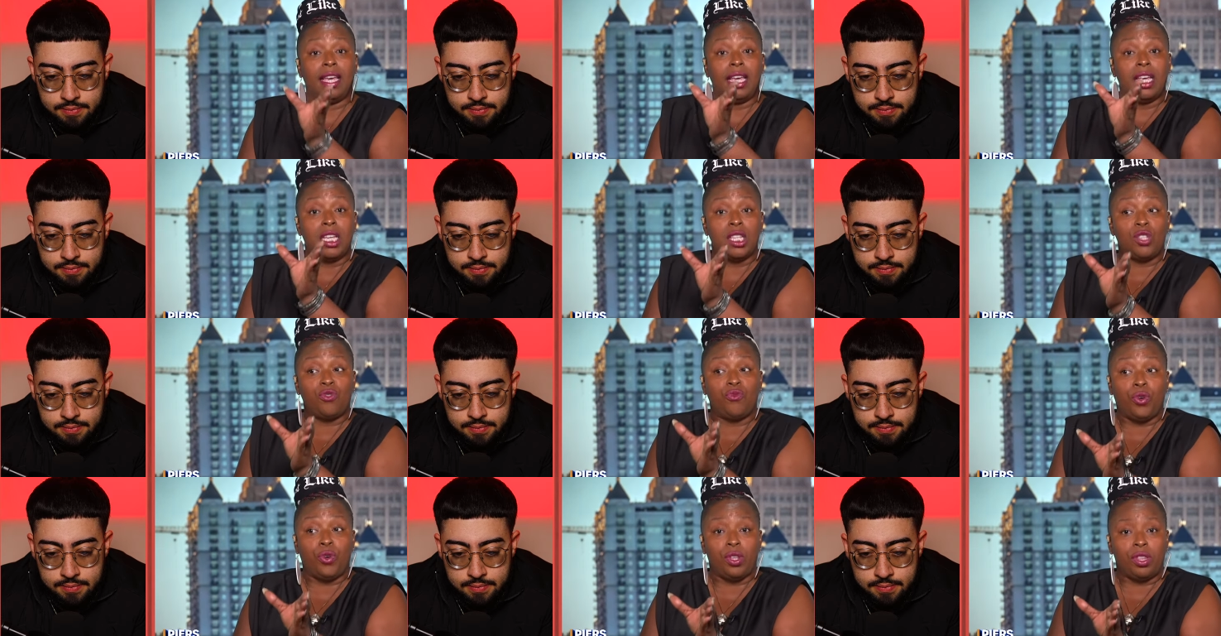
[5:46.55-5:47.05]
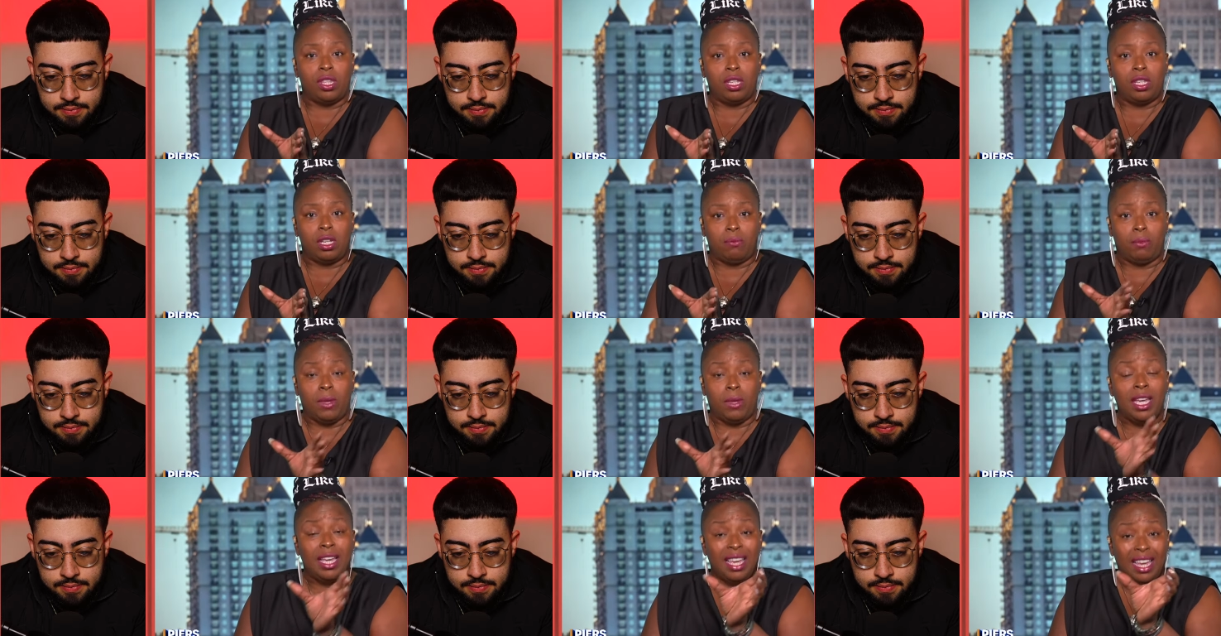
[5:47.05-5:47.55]
Speaker 1: is for
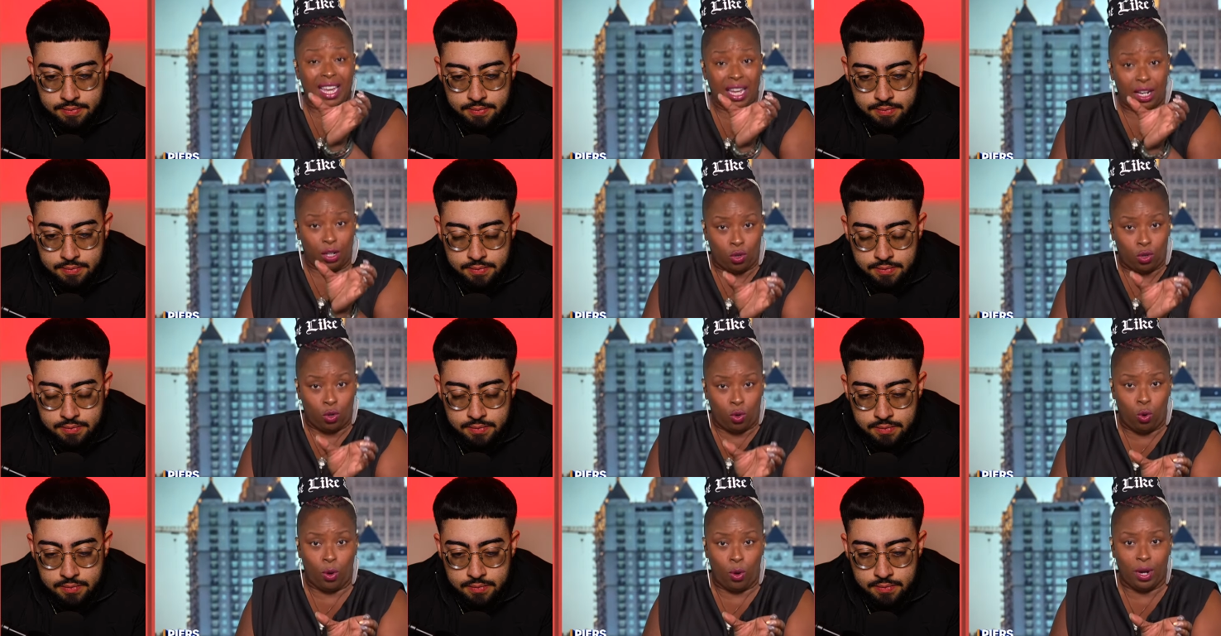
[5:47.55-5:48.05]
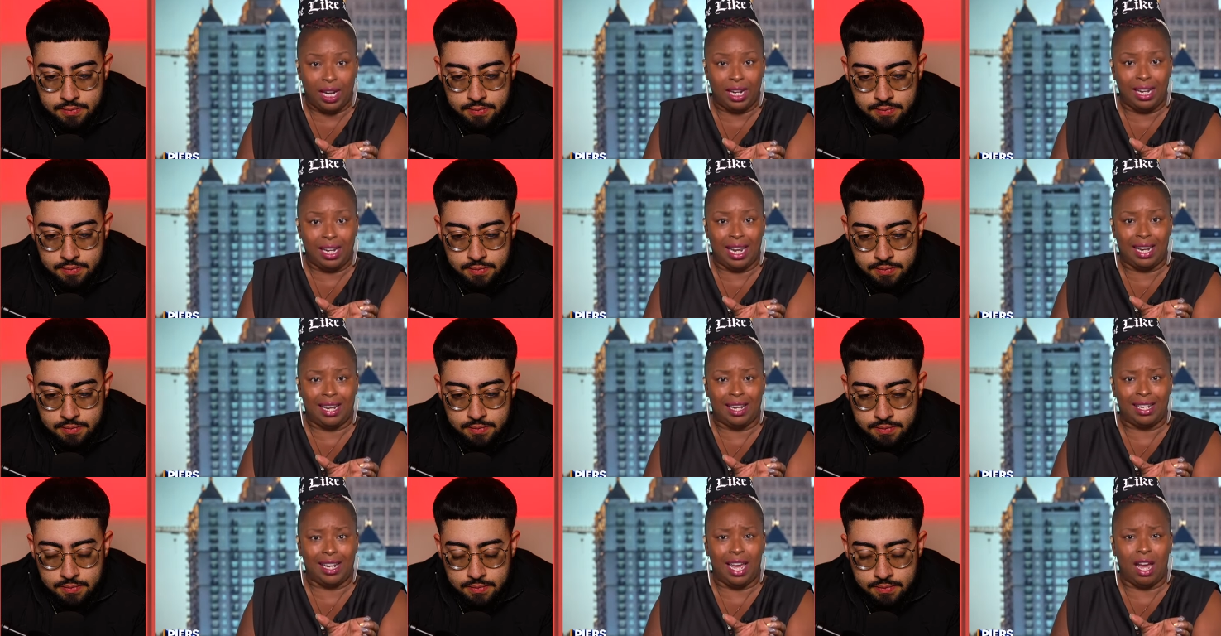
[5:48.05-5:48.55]
them, in a
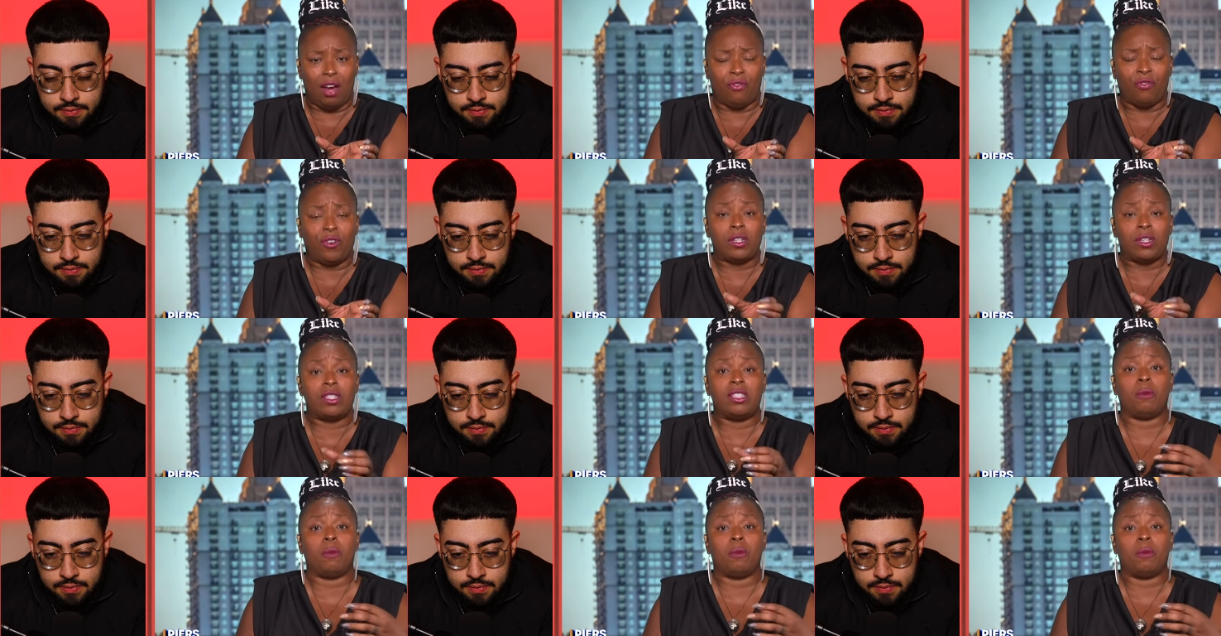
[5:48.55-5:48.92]
coordinated effort,